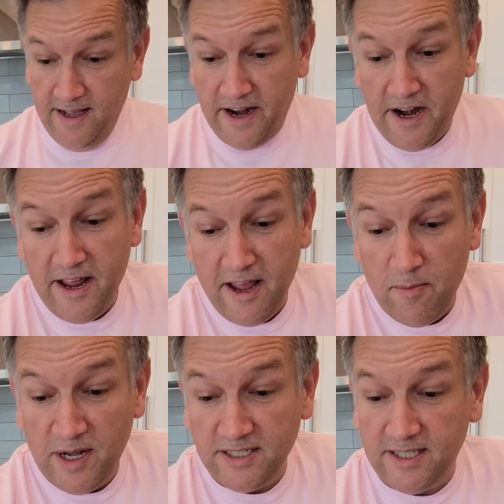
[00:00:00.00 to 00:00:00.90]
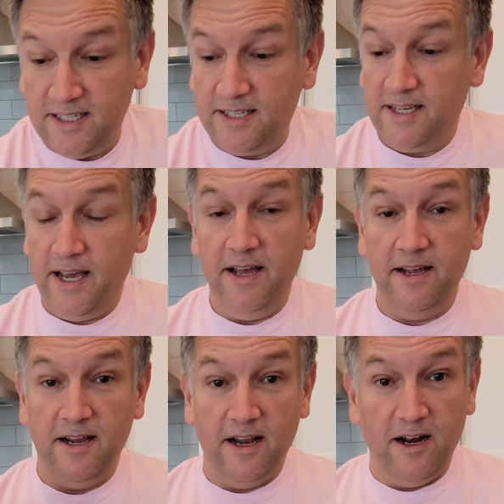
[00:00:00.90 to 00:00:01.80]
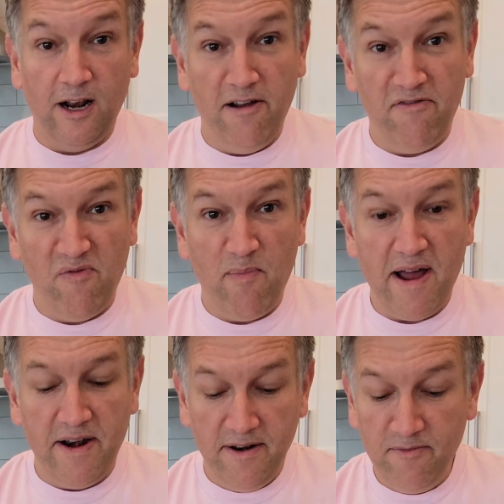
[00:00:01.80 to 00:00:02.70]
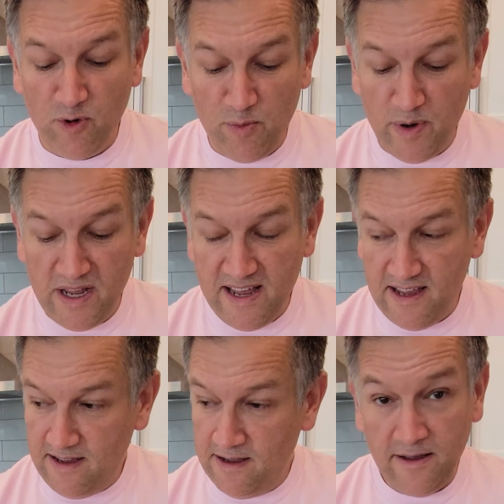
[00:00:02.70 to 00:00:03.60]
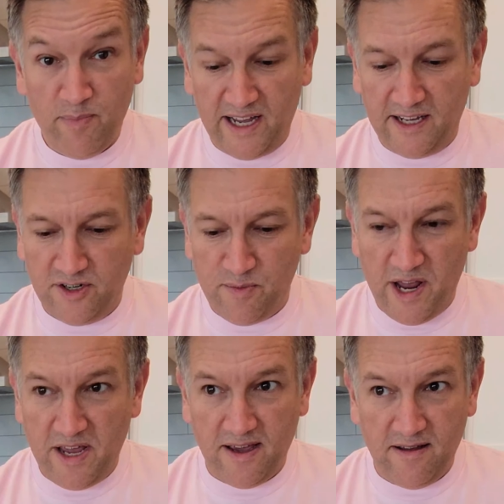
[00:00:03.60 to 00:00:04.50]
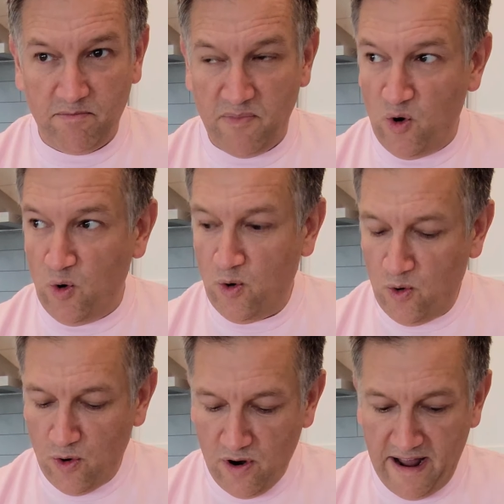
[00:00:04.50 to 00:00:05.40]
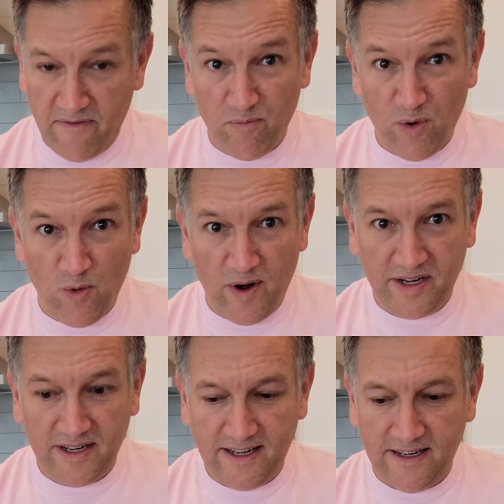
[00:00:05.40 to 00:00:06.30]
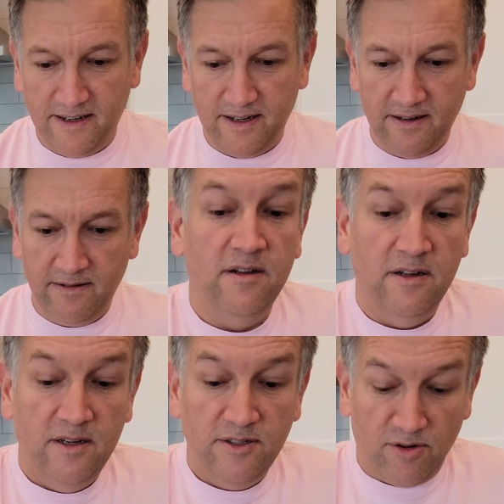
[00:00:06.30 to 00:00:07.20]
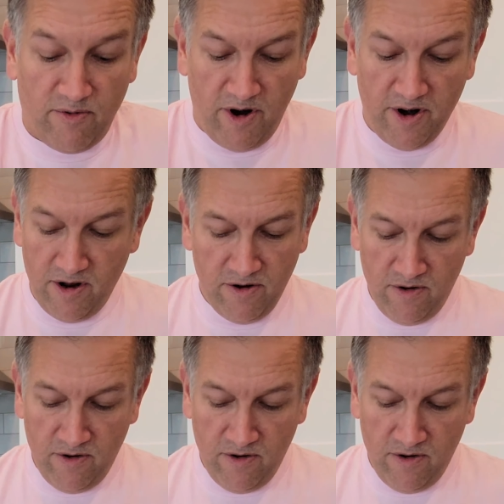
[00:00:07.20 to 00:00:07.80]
I don't know how much this loaf of bun would be back in Jamaica, or I haven't bought one in Toronto